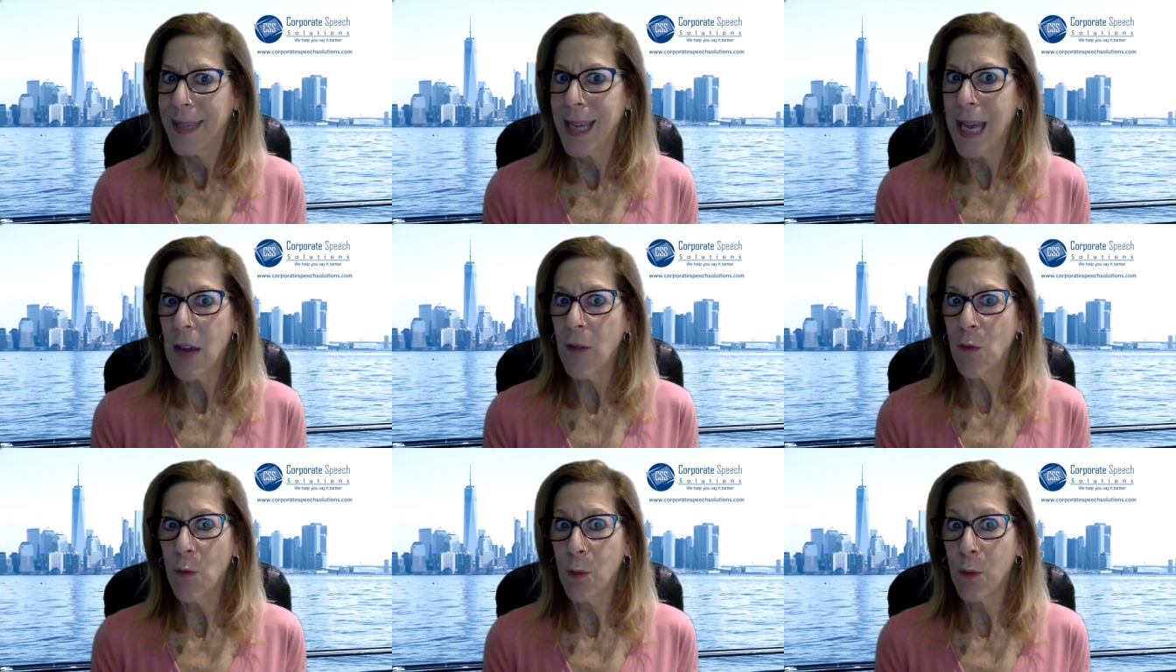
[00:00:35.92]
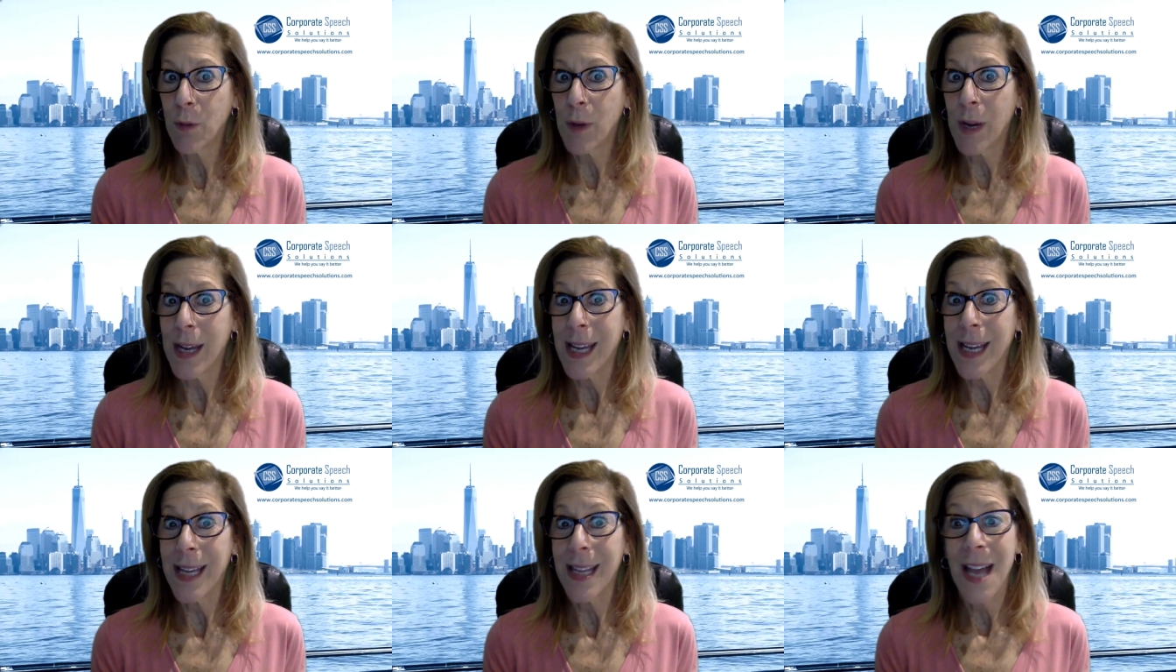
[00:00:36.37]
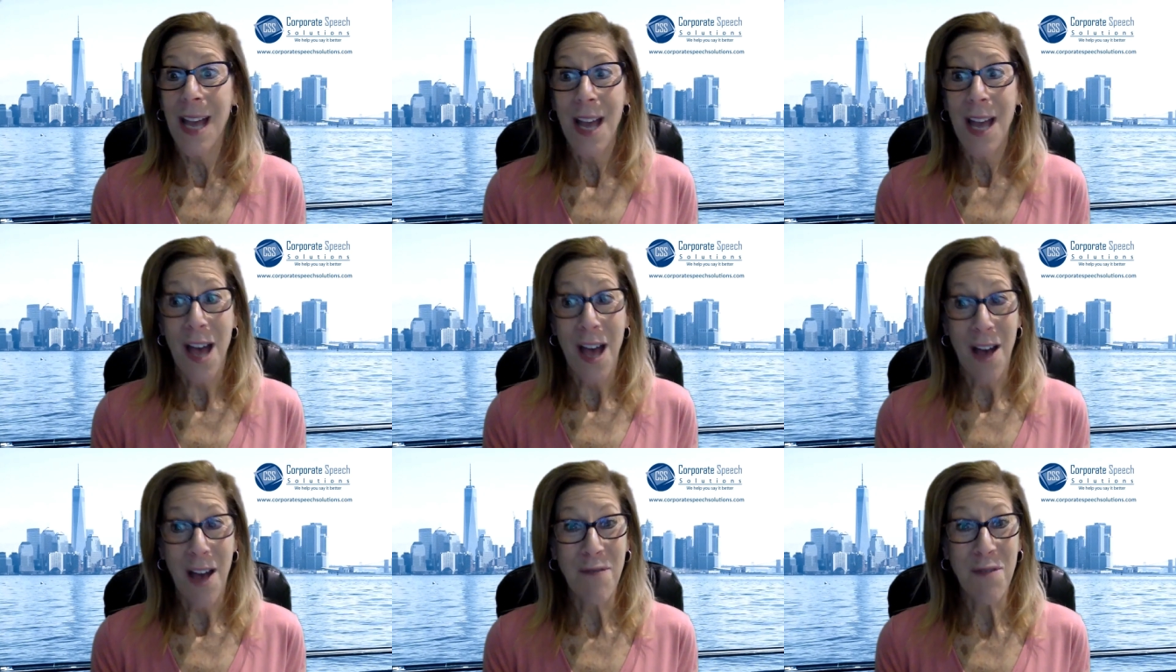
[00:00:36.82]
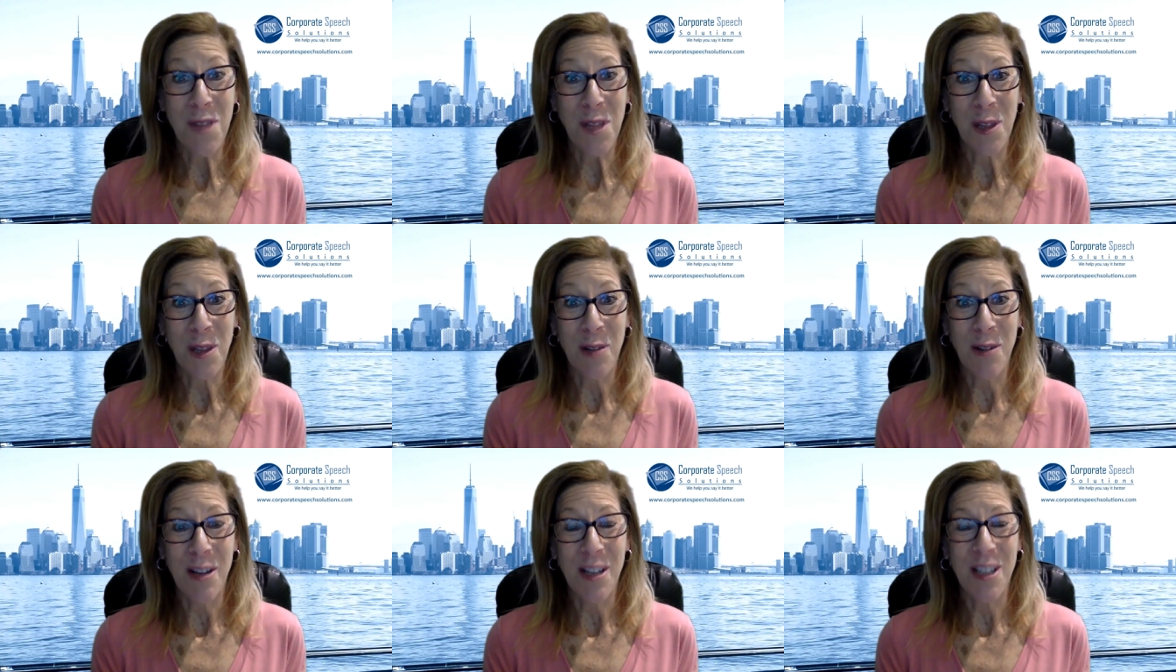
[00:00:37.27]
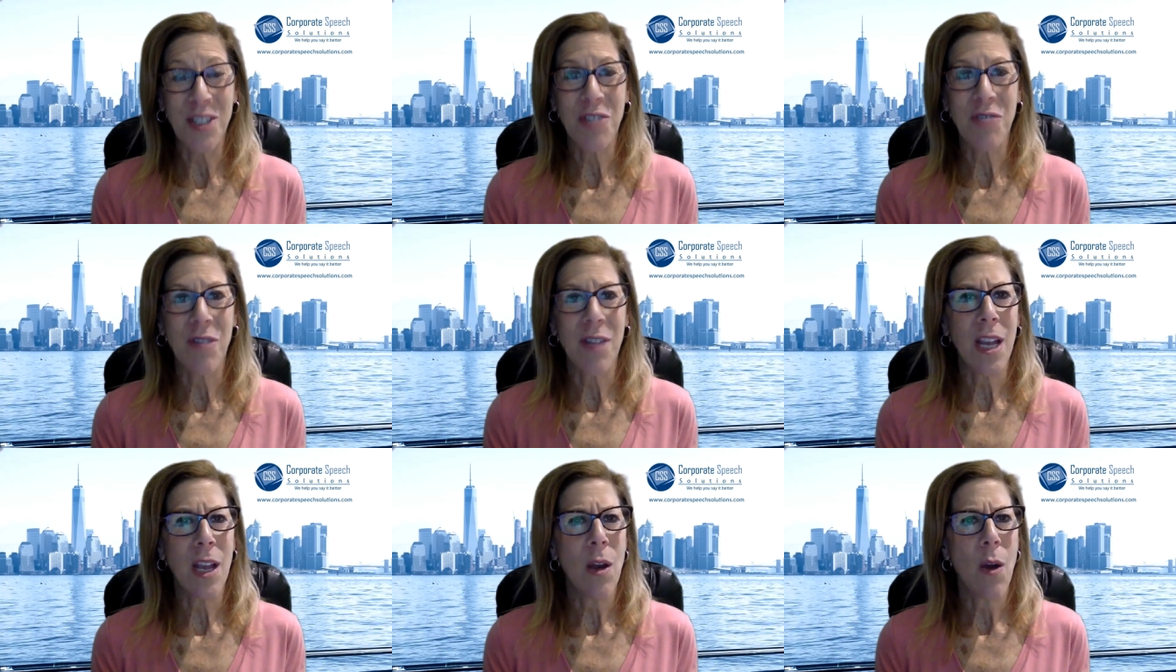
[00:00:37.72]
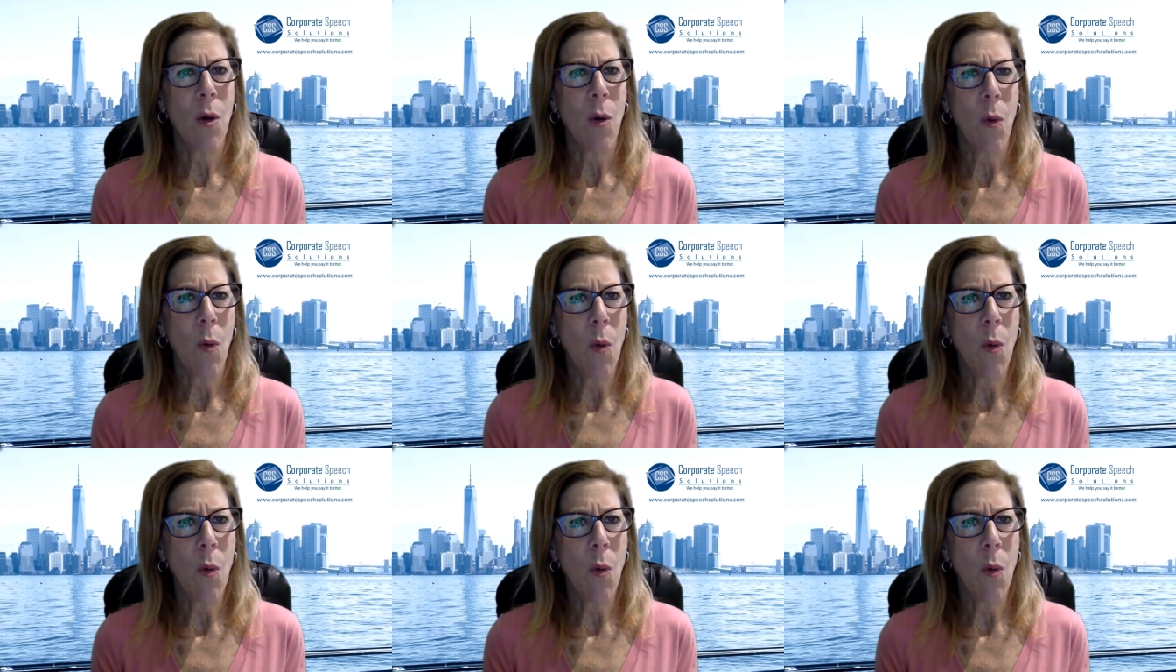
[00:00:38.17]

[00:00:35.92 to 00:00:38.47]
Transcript: get rid of the laundry